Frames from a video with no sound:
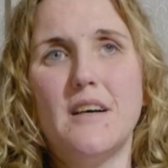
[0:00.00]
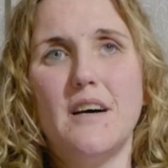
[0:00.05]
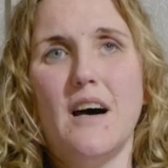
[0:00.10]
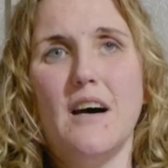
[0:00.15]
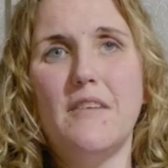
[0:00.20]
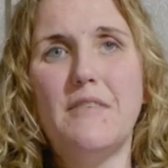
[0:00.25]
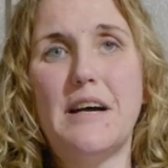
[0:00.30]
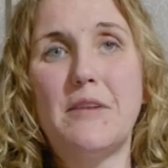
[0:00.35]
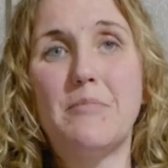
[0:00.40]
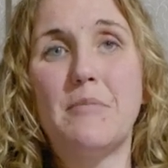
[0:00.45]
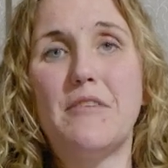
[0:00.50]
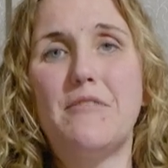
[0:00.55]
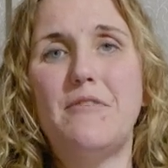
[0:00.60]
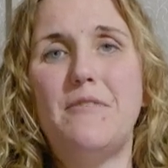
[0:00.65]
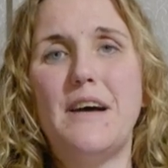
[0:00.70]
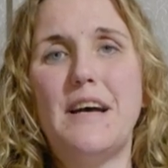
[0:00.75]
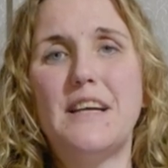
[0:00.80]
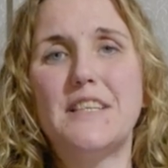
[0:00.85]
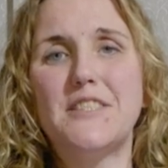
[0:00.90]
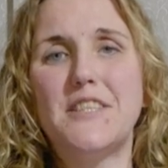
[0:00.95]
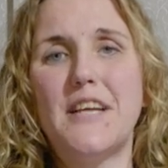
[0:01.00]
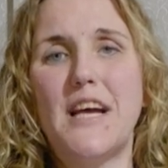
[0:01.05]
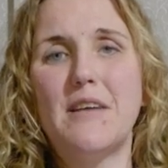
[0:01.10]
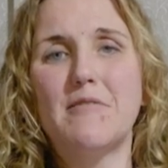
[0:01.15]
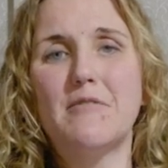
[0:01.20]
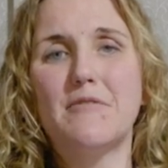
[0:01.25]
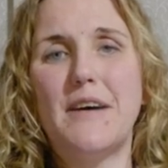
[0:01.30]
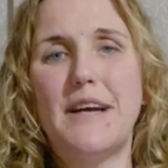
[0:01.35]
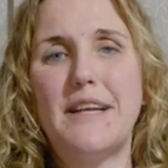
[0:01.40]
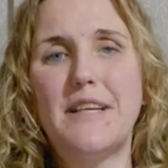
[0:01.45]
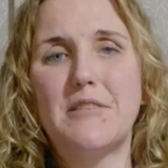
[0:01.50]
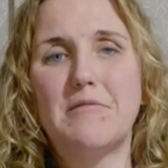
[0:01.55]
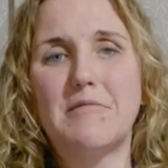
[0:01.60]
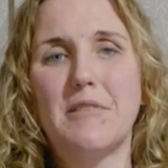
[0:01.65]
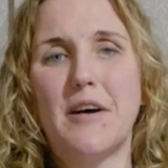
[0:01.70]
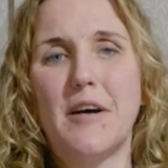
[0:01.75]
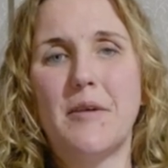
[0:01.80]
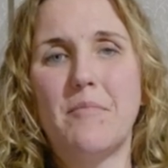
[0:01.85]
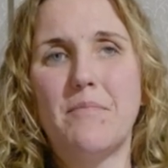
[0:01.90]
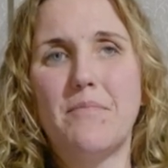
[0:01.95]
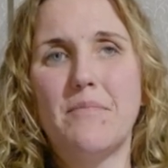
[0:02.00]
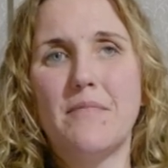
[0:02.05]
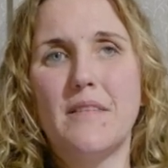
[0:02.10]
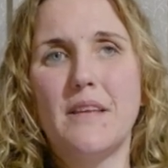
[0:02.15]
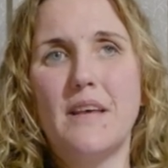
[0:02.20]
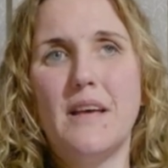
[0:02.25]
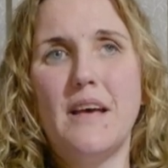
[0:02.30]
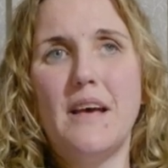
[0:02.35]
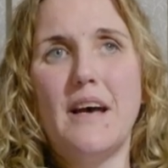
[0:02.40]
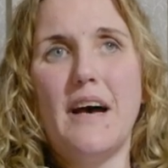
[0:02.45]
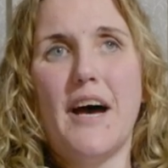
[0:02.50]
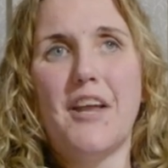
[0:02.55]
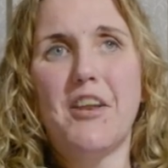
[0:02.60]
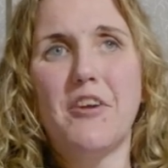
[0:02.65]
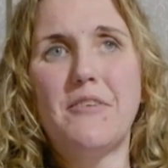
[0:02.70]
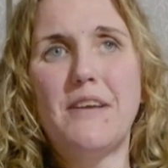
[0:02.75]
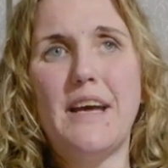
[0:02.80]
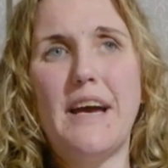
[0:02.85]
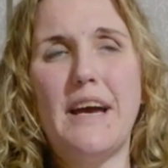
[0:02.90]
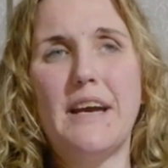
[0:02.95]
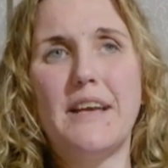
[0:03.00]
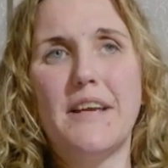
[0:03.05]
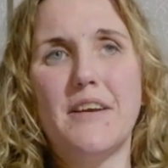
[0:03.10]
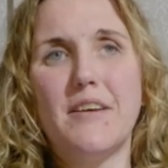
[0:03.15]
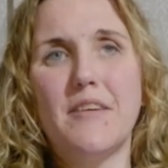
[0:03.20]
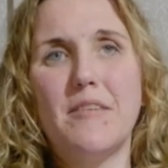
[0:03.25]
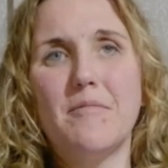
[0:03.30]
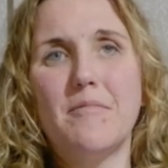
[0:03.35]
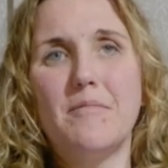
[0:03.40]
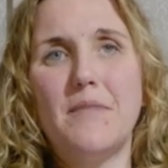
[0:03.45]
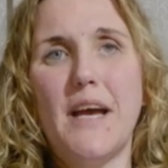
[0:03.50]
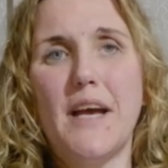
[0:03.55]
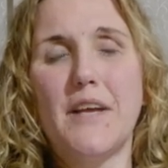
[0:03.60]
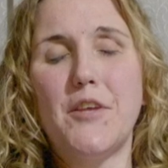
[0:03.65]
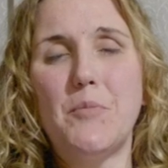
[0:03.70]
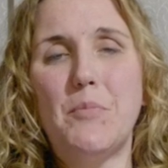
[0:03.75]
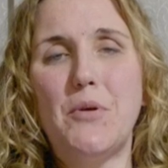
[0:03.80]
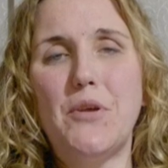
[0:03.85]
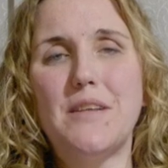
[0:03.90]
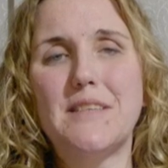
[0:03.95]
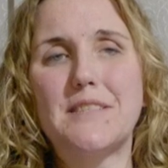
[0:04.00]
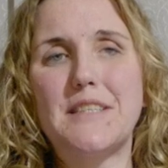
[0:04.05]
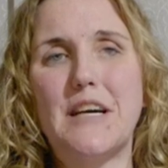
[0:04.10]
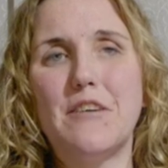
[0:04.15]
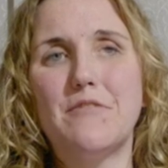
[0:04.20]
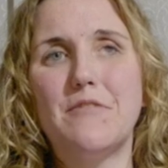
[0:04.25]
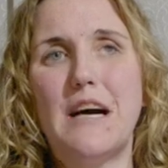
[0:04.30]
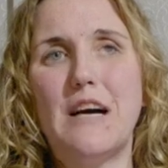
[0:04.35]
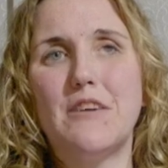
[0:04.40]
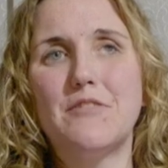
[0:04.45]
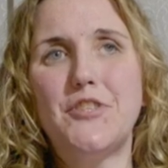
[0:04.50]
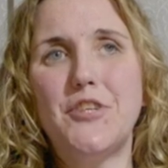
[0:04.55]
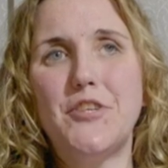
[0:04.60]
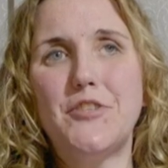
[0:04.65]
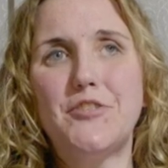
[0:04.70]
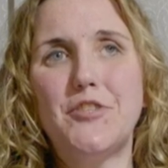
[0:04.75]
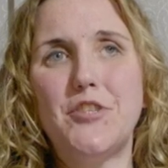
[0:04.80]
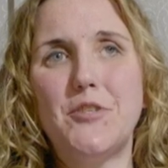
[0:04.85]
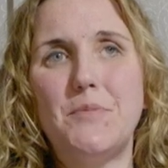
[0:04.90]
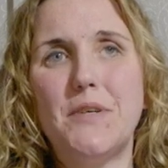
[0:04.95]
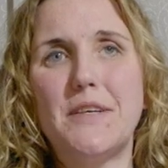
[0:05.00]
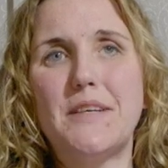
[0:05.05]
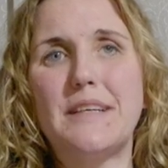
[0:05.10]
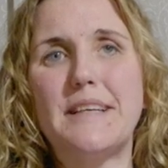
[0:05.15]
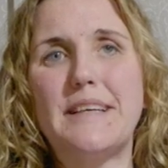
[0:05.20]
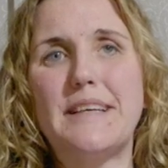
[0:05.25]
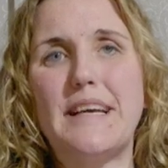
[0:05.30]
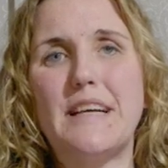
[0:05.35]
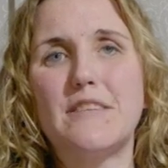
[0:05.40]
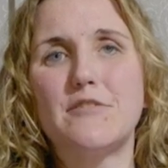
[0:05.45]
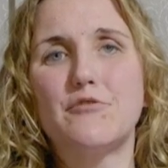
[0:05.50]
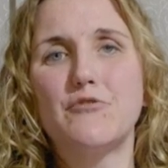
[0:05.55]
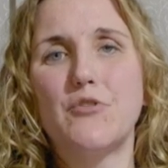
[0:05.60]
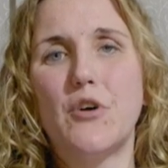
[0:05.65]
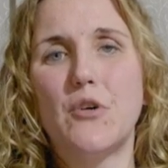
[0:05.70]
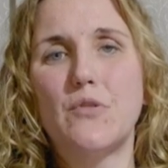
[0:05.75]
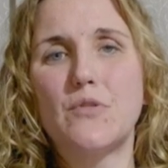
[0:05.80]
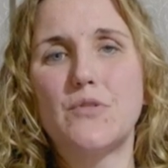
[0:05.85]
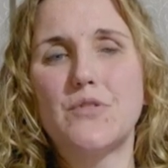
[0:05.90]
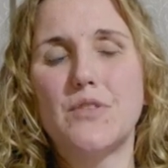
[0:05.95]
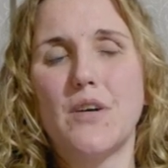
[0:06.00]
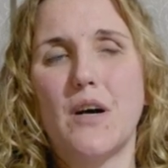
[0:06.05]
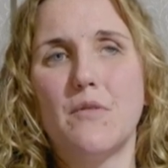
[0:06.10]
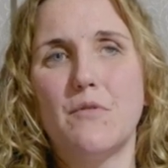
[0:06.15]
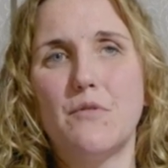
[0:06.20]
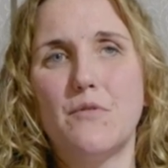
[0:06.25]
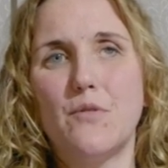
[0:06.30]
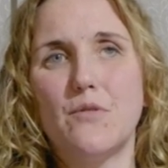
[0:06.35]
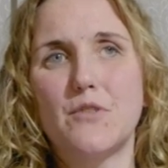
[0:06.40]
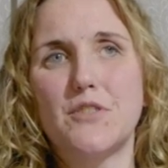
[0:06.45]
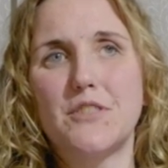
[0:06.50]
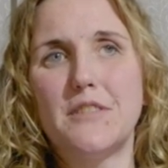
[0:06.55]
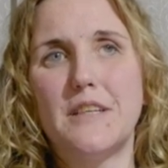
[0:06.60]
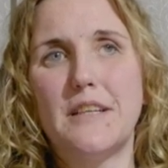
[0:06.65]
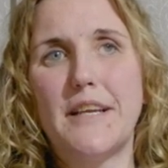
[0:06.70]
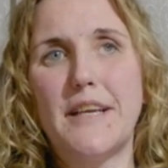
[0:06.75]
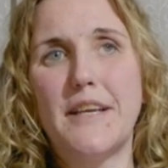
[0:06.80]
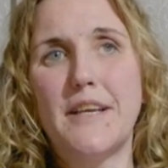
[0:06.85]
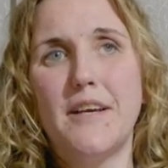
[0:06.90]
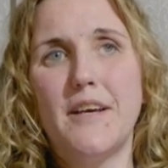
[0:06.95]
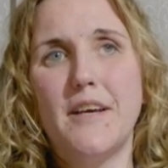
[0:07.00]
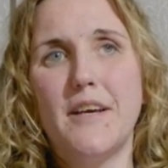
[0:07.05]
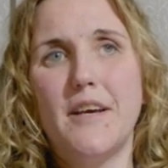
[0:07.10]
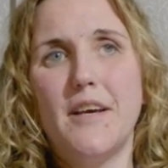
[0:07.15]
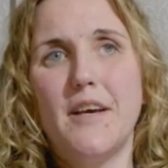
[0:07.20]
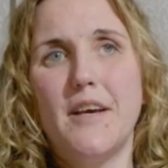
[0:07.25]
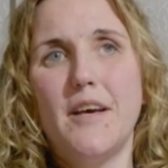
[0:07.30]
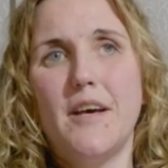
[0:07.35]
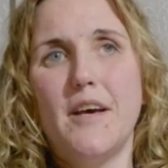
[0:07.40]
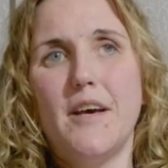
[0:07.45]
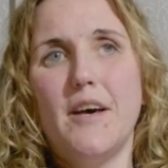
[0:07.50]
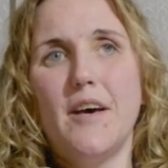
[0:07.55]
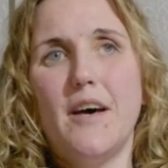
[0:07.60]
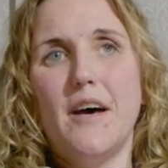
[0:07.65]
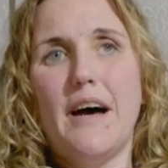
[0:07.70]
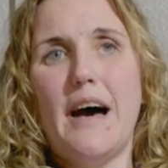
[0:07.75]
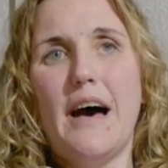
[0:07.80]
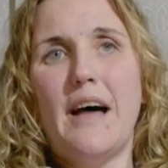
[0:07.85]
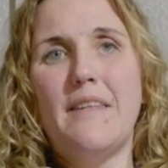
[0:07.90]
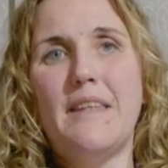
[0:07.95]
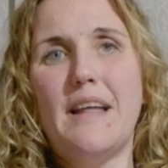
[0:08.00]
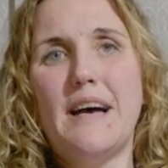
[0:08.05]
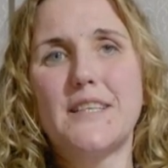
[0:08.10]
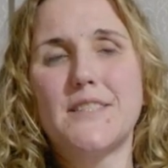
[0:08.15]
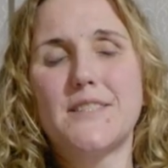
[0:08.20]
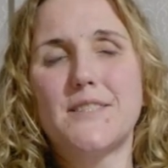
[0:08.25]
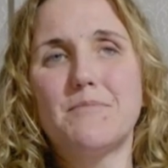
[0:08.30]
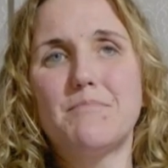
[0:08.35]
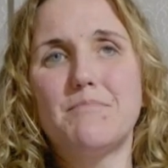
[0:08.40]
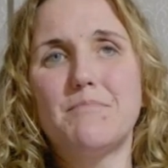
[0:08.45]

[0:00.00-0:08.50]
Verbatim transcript: I've had my fair share of hate crime. And okay, yeah, you put yourself out on YouTube, you're going to get trolls, unfortunately. And that's